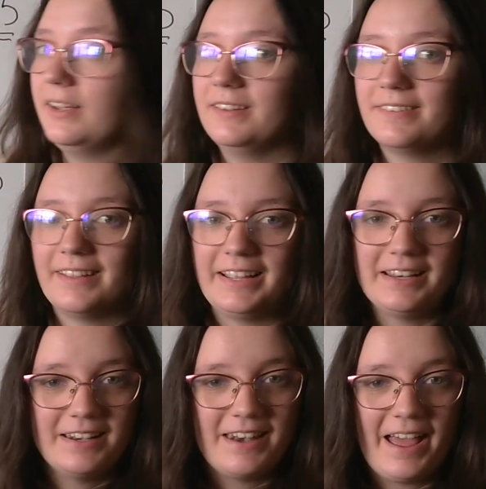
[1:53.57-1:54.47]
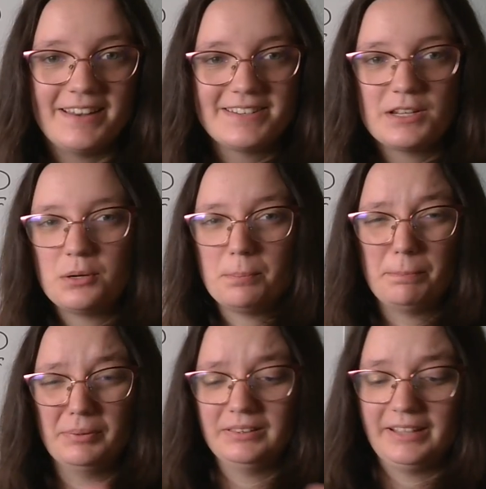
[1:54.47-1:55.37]
it's like net
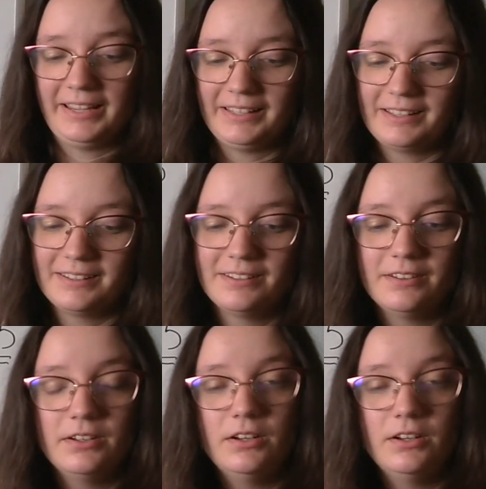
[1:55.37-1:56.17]
blank.